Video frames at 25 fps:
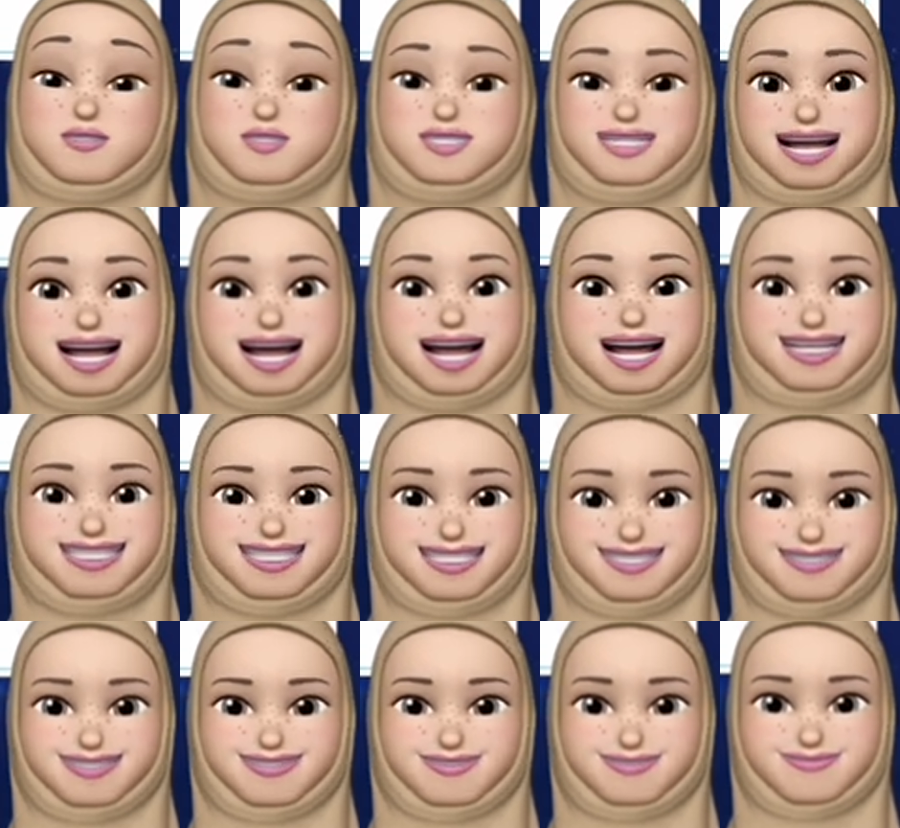about the
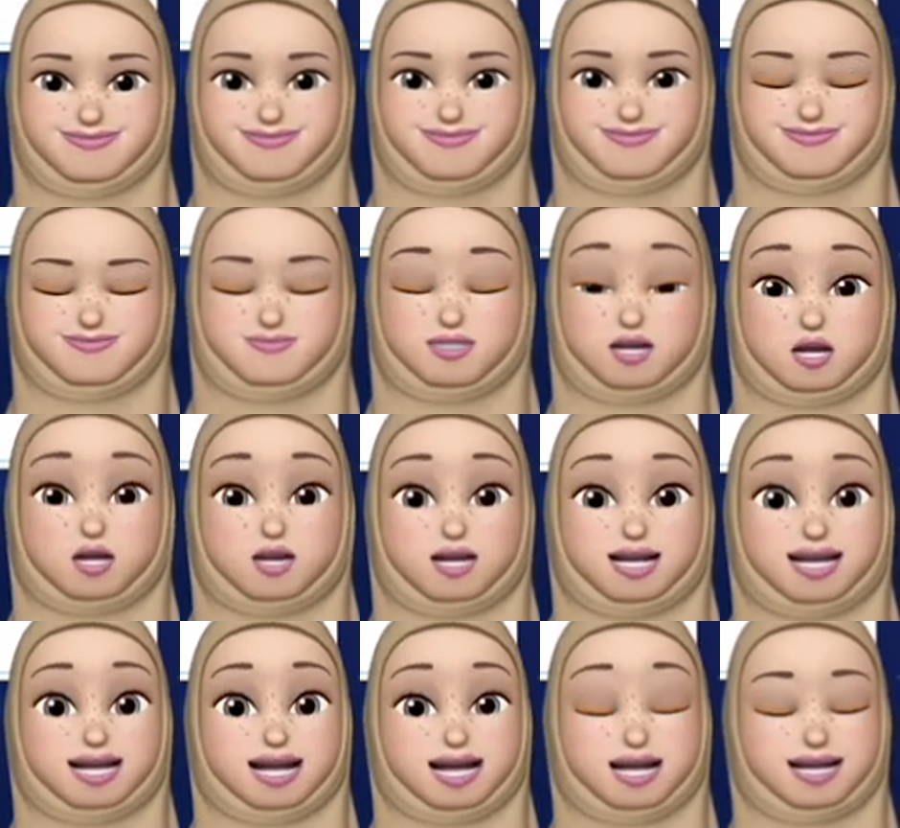age?
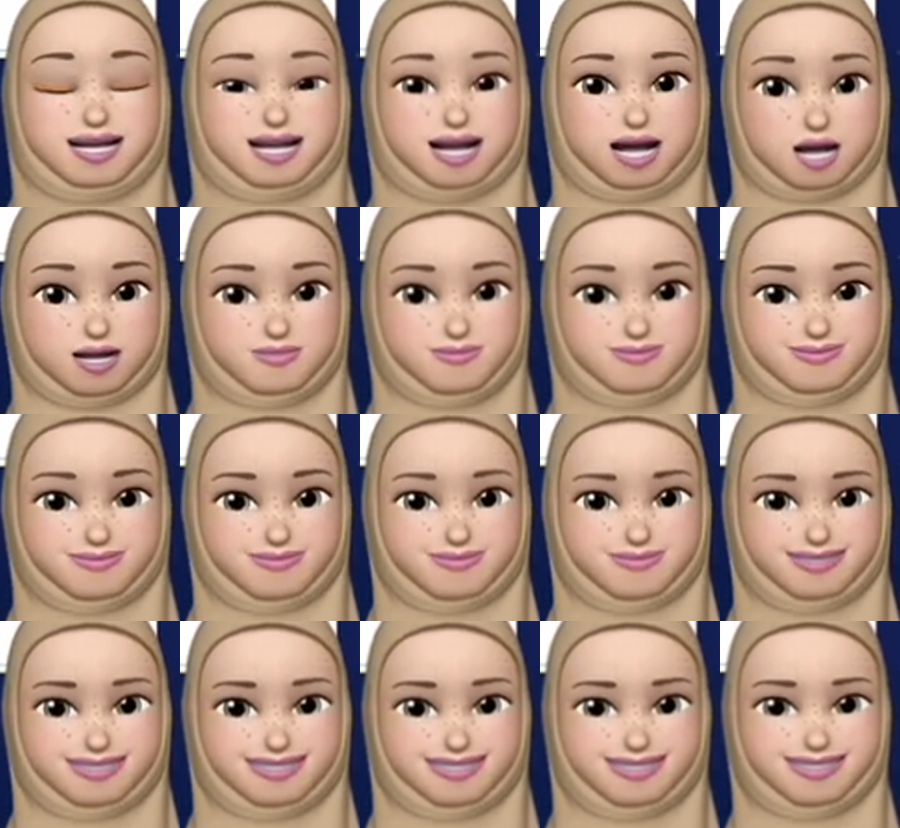For weighted
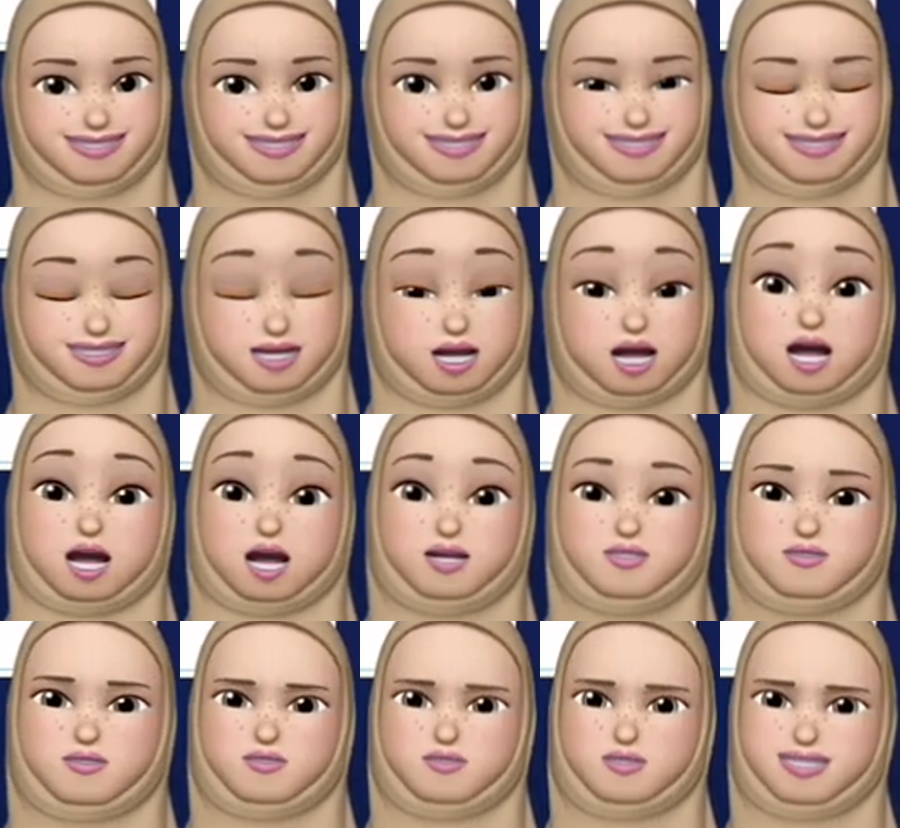graph,
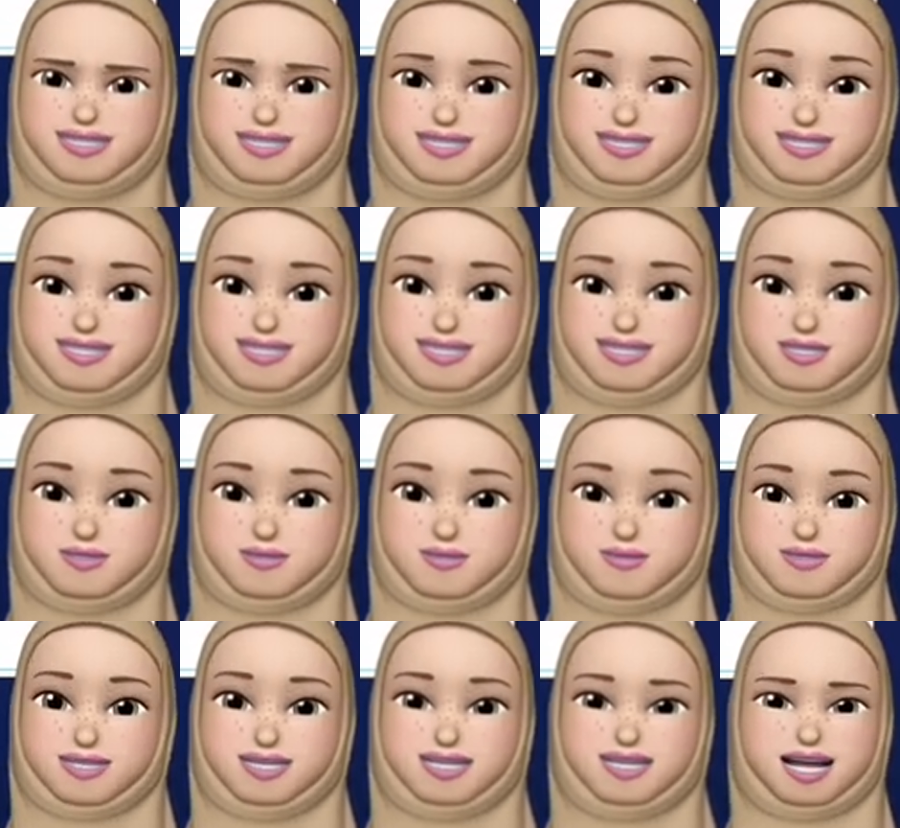it's
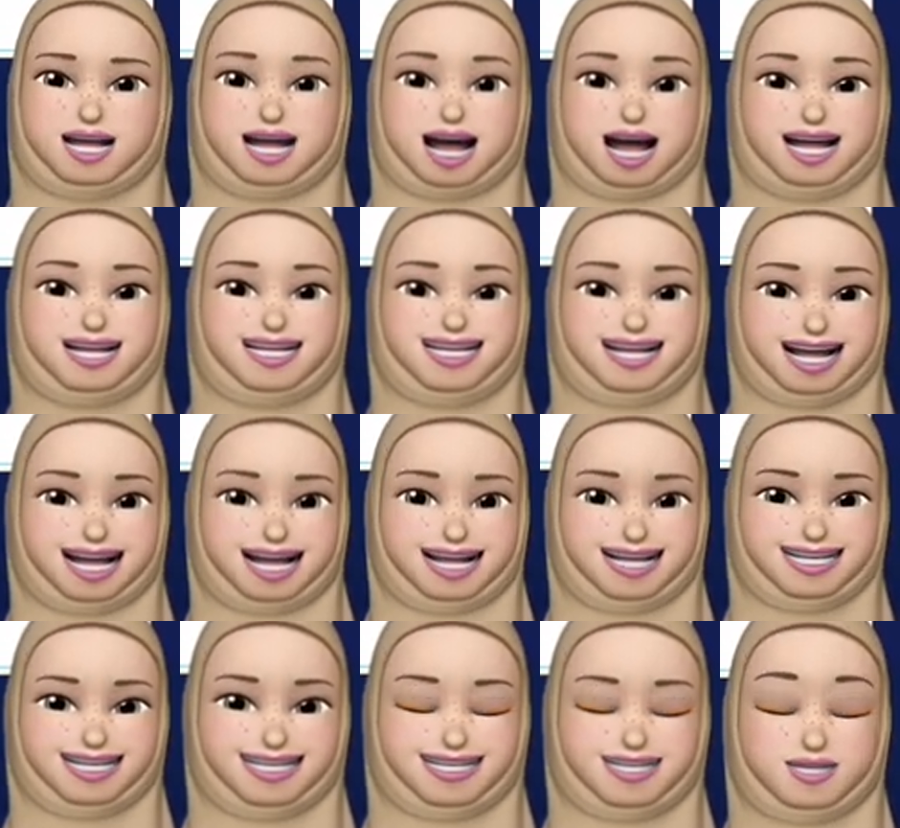associated with a
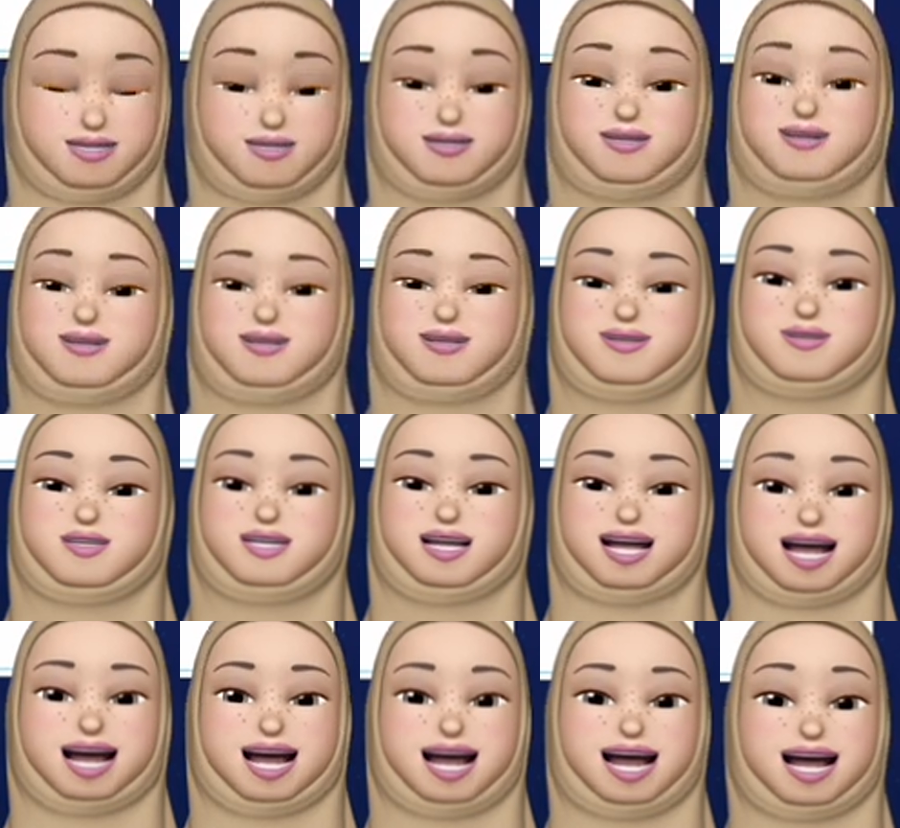value
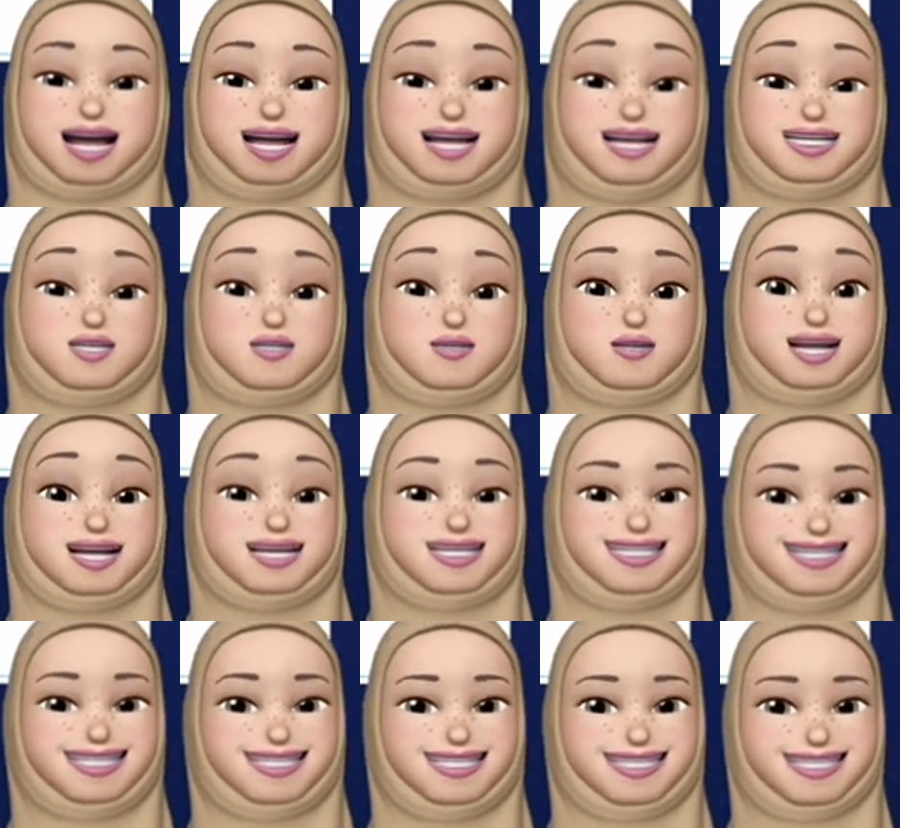or a
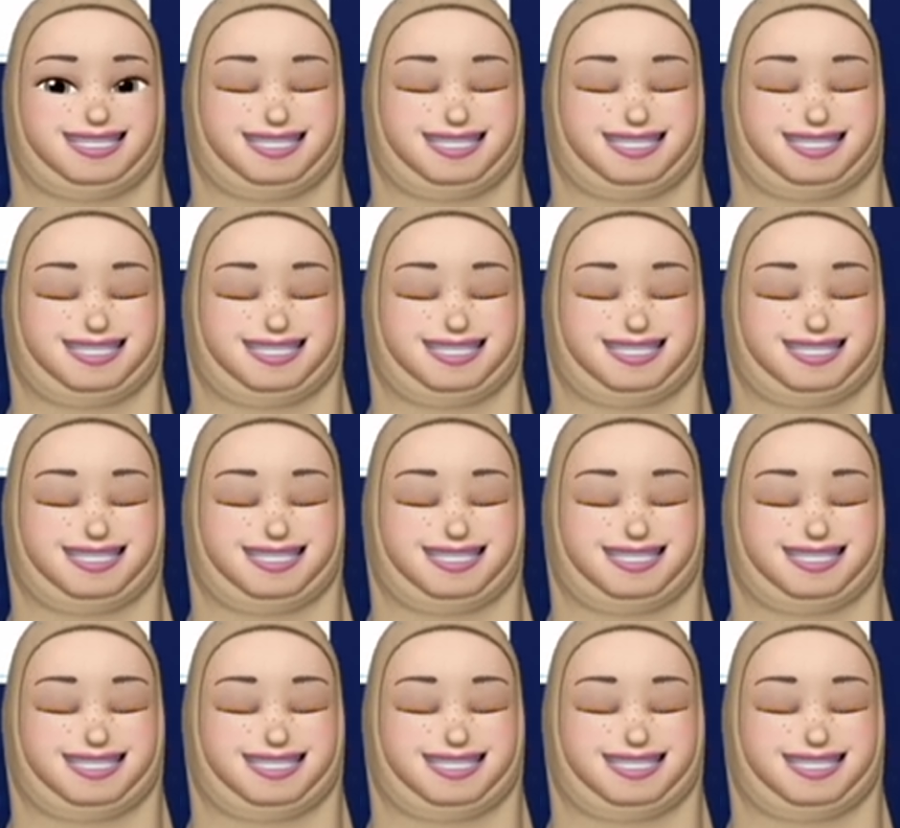weight.